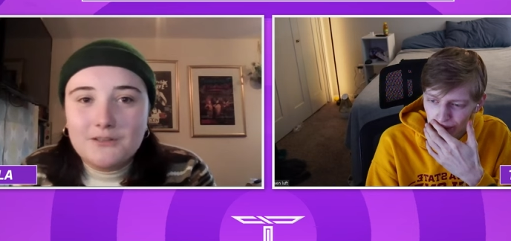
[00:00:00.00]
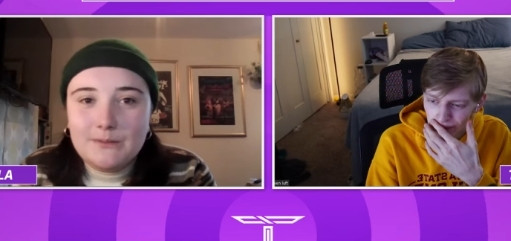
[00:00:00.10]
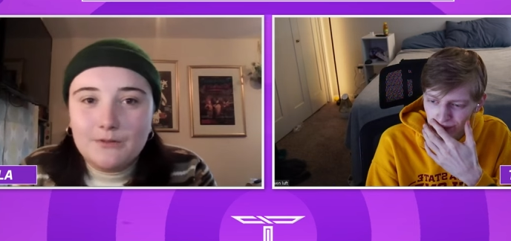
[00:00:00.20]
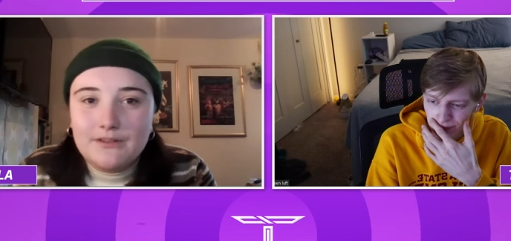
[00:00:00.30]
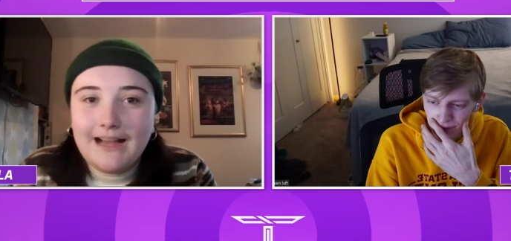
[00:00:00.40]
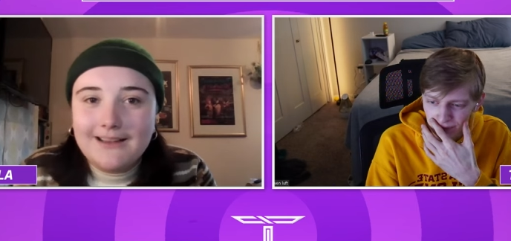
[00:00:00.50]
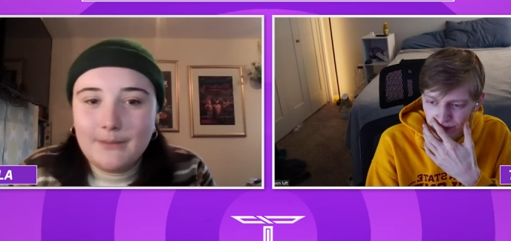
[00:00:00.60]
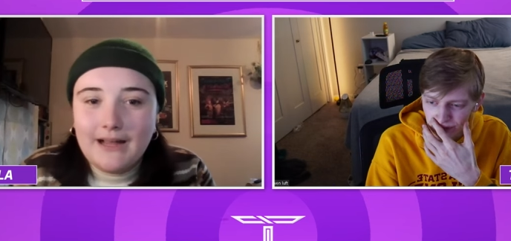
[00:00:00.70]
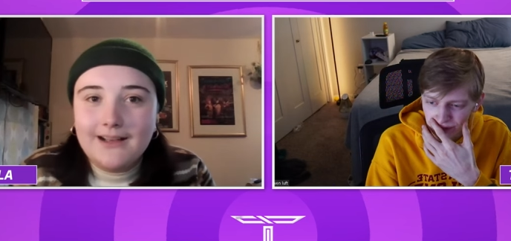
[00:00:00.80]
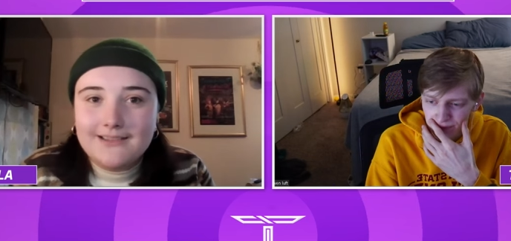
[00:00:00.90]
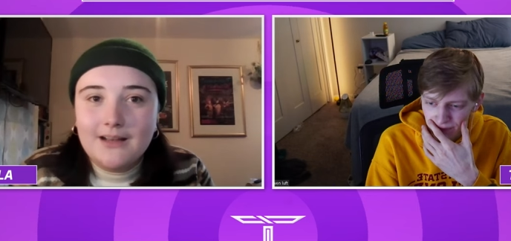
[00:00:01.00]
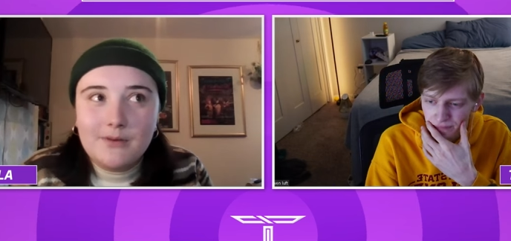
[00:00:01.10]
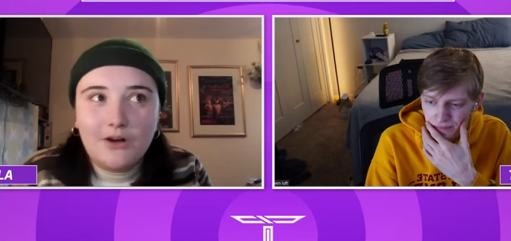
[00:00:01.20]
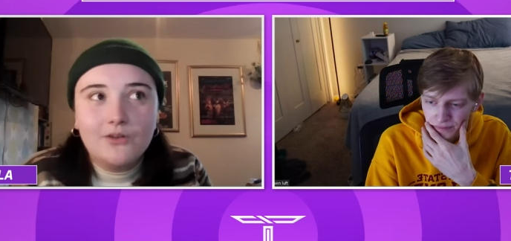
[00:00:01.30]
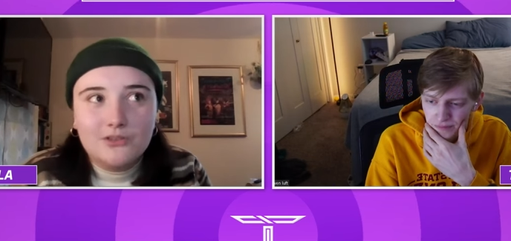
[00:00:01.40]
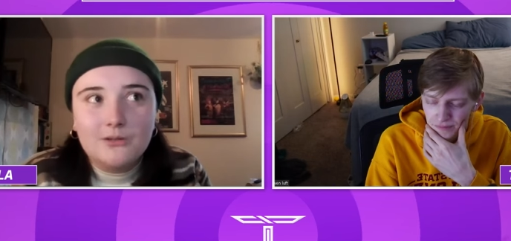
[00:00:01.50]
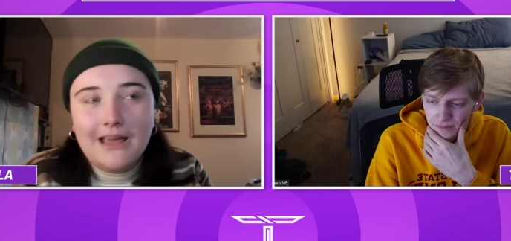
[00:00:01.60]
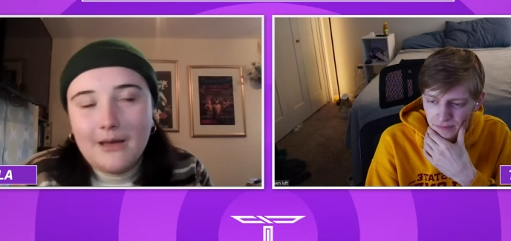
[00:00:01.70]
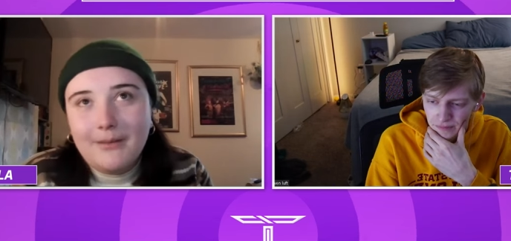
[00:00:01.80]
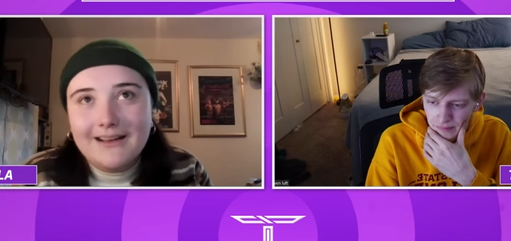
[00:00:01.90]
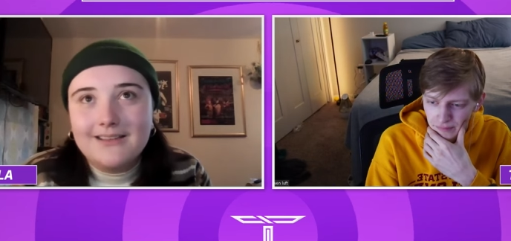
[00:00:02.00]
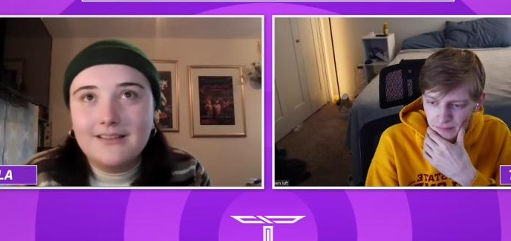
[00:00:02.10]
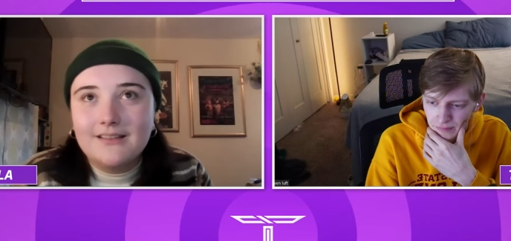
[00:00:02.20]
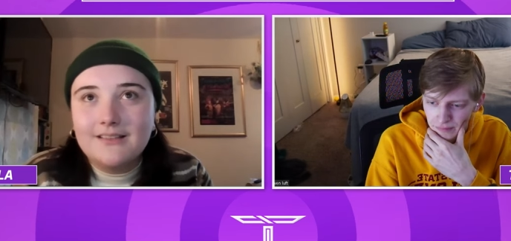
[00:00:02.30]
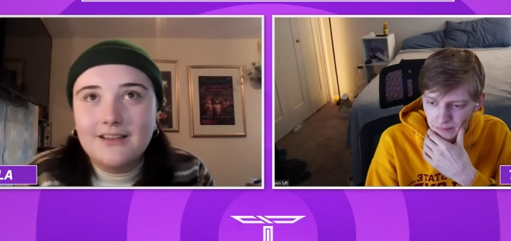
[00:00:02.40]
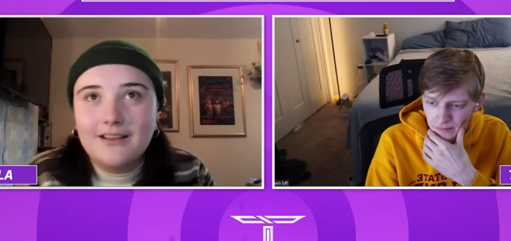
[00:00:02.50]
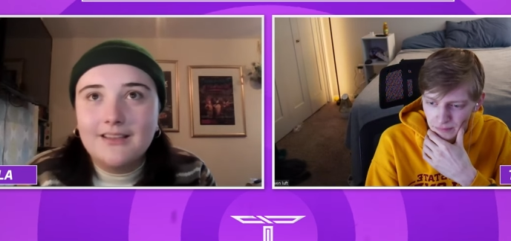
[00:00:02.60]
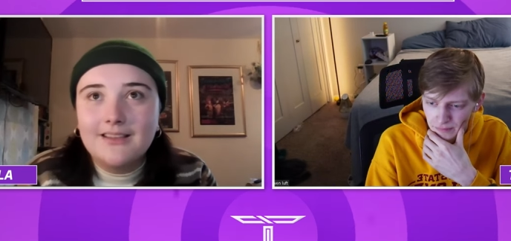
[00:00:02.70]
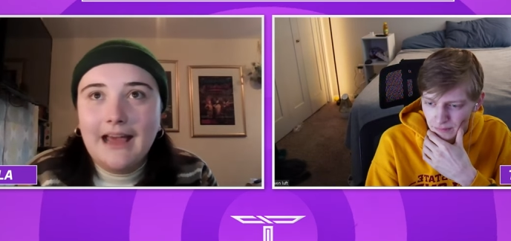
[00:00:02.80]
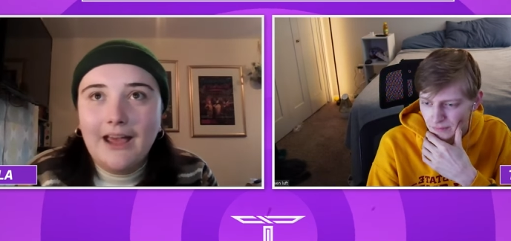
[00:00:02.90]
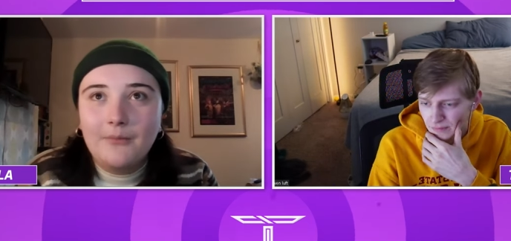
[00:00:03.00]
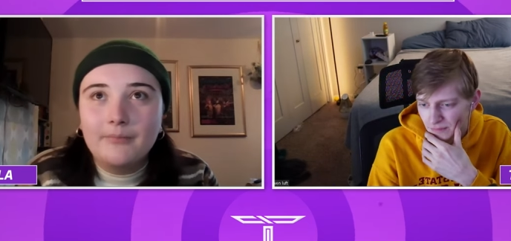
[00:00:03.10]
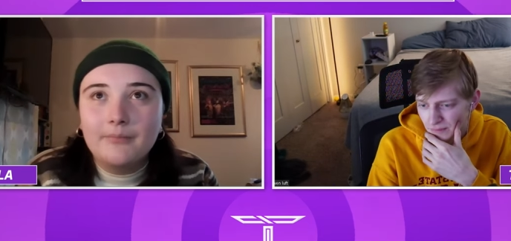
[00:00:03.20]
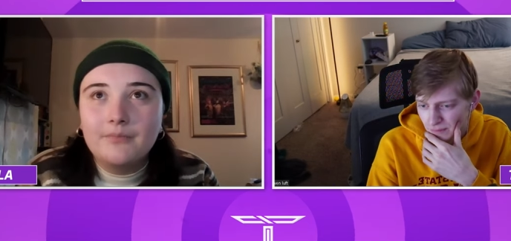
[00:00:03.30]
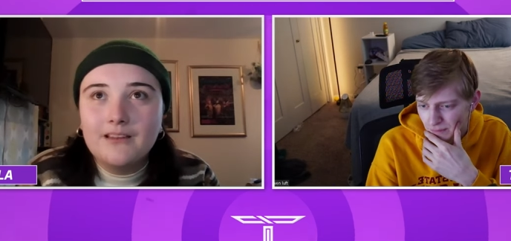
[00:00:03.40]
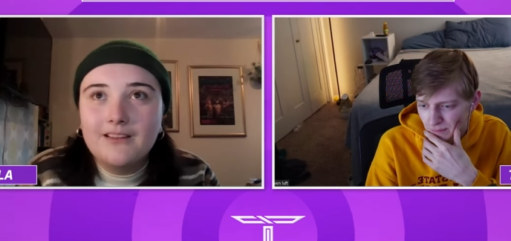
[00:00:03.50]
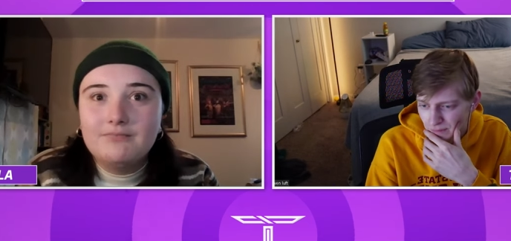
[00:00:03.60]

Speaker 1: watching people react to my accent, but also yeah, back to the the um.